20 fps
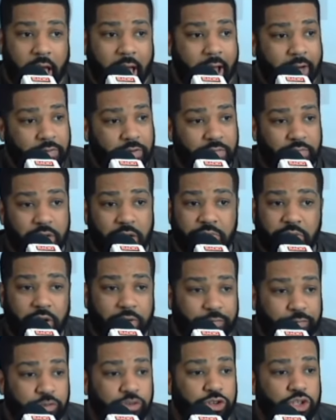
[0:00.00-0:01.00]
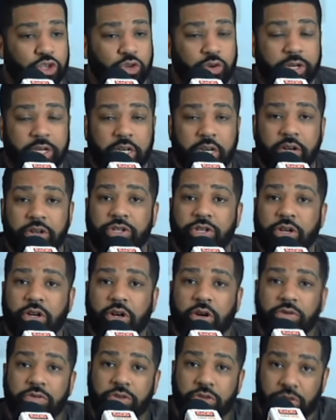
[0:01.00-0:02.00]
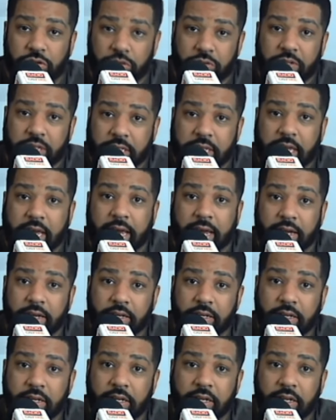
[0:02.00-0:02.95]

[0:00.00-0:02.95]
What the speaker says: I remember a few short years ago, you said